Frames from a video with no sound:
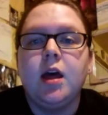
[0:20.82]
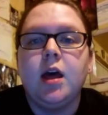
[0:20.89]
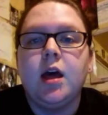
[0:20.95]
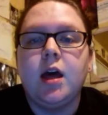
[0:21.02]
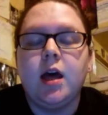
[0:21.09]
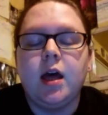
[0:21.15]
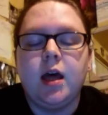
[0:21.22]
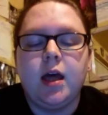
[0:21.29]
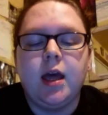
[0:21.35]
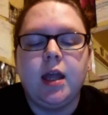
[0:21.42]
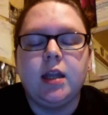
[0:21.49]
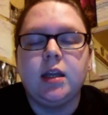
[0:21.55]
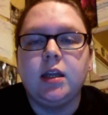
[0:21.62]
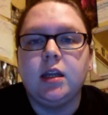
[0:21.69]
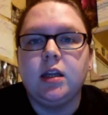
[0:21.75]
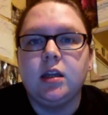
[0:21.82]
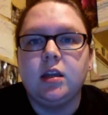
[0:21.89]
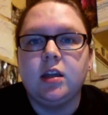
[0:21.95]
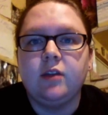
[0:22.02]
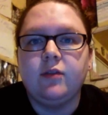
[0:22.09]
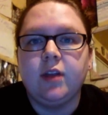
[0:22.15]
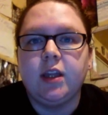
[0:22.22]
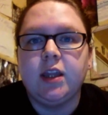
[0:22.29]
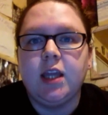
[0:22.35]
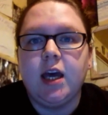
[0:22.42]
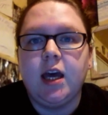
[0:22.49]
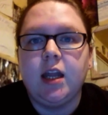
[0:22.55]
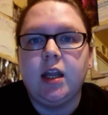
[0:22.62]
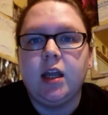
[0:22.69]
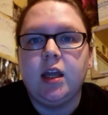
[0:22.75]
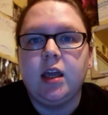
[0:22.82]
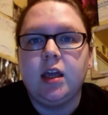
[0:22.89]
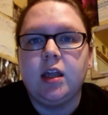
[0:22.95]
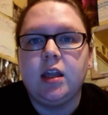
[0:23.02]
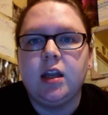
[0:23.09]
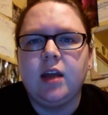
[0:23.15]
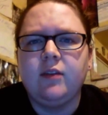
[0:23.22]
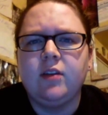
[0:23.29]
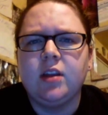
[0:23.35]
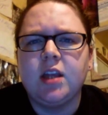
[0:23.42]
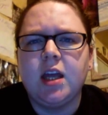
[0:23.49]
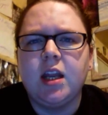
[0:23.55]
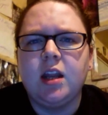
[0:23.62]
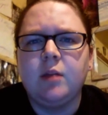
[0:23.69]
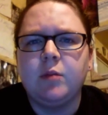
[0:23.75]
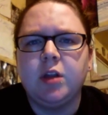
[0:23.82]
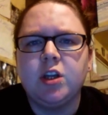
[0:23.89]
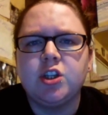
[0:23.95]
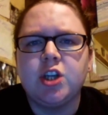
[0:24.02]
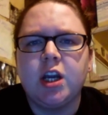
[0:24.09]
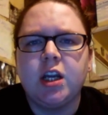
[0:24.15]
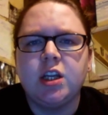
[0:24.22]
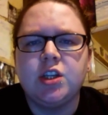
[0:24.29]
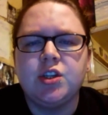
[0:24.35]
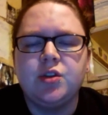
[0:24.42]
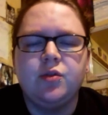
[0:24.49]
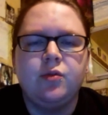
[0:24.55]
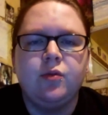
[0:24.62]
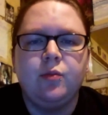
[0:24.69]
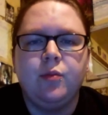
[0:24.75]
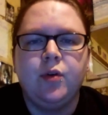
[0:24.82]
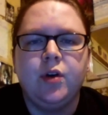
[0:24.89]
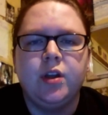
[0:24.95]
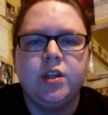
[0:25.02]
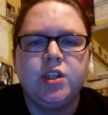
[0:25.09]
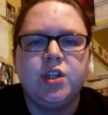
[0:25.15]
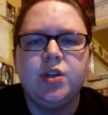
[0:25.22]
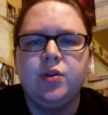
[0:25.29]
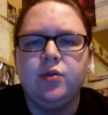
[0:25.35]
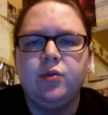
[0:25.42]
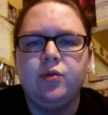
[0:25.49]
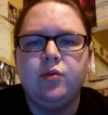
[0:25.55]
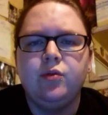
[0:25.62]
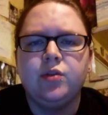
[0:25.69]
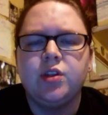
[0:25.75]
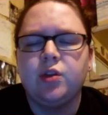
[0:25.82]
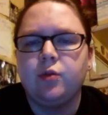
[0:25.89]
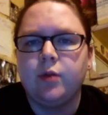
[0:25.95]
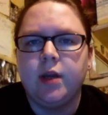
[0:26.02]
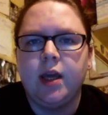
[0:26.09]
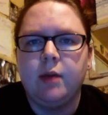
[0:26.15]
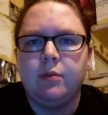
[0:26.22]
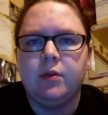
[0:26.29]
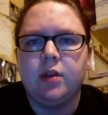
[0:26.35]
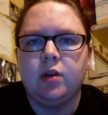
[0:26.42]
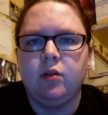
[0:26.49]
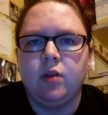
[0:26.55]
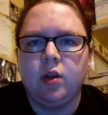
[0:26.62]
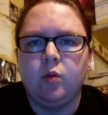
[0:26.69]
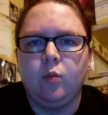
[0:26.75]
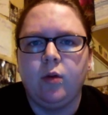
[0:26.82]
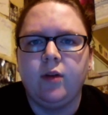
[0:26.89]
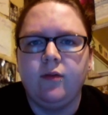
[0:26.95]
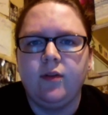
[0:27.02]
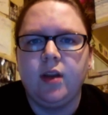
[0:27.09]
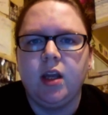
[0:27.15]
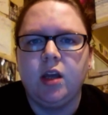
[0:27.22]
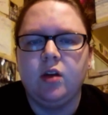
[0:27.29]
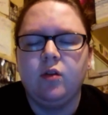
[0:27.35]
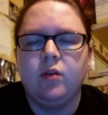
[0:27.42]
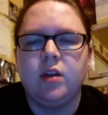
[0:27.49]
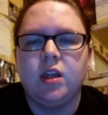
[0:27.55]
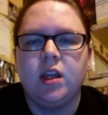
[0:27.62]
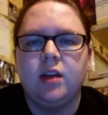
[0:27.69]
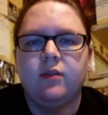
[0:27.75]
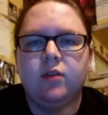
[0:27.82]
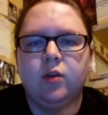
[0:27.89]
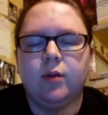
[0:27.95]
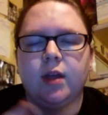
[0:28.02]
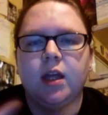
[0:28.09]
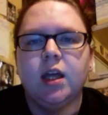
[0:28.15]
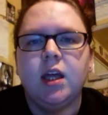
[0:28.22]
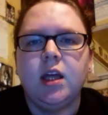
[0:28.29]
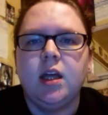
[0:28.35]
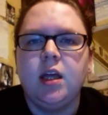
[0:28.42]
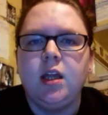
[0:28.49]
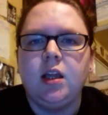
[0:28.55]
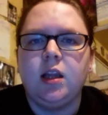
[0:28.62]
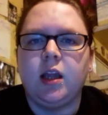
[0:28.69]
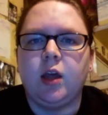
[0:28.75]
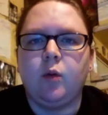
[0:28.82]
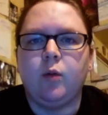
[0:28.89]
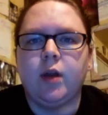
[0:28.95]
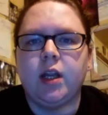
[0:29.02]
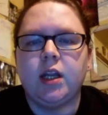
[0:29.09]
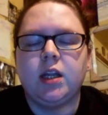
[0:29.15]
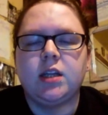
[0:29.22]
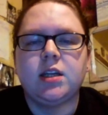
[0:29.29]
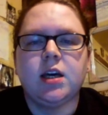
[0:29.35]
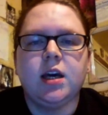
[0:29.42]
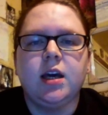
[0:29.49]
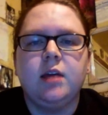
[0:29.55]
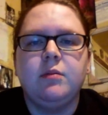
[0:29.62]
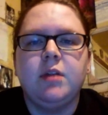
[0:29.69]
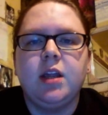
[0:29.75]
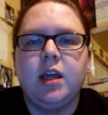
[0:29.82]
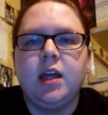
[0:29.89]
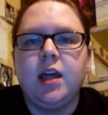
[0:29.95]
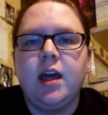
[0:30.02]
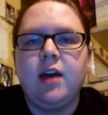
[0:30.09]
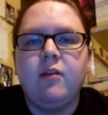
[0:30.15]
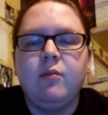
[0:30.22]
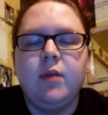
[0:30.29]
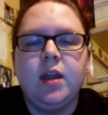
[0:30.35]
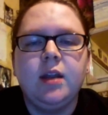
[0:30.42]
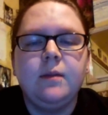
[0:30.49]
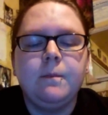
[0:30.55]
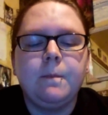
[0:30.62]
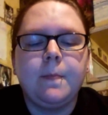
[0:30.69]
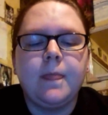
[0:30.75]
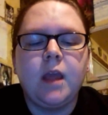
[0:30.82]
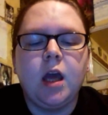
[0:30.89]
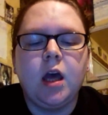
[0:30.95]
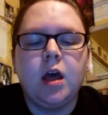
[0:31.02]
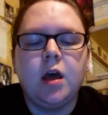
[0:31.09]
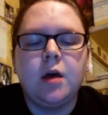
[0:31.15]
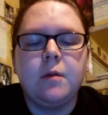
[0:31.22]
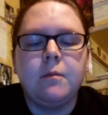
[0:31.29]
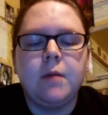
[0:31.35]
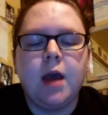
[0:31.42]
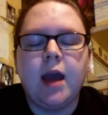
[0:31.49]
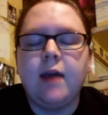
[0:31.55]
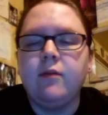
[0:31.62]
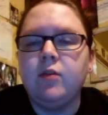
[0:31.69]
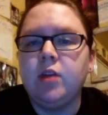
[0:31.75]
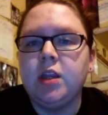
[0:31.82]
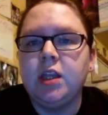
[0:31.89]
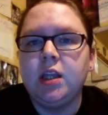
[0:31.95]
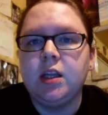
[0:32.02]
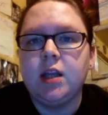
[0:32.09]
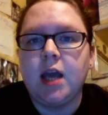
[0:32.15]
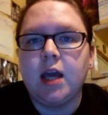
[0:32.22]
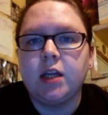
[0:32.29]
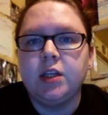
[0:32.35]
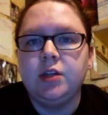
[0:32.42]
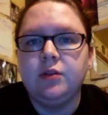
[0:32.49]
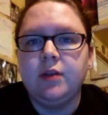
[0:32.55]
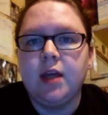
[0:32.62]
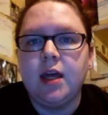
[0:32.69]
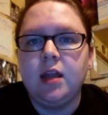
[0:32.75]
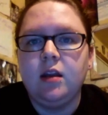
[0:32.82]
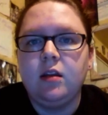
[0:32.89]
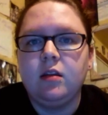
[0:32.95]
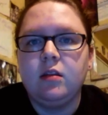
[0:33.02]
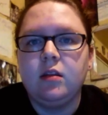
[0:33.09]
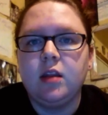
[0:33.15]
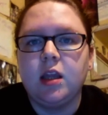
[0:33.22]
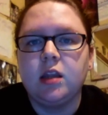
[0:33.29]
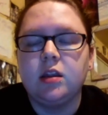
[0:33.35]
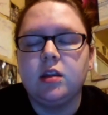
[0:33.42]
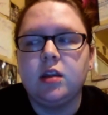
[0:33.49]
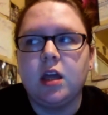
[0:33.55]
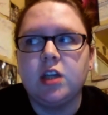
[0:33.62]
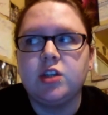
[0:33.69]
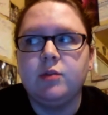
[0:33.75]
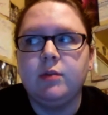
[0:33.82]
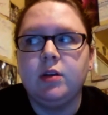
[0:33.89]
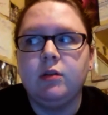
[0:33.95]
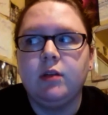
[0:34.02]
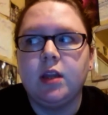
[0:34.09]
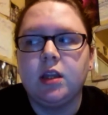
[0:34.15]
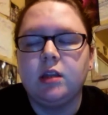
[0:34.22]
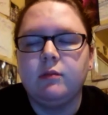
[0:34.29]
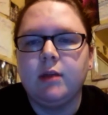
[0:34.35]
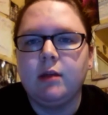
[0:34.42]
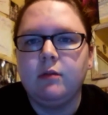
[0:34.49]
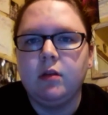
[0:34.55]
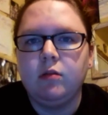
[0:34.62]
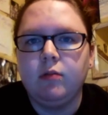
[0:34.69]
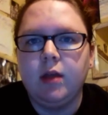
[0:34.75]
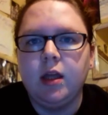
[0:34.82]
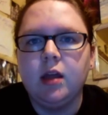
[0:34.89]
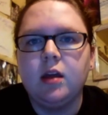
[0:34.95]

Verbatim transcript: edited and stuff like that, and I've decided I'm going to try to put 2 to 3 episodes in one video instead of doing like one at a time like I have been. I haven't seen Act 2 yet. I should be doing that sometime this week,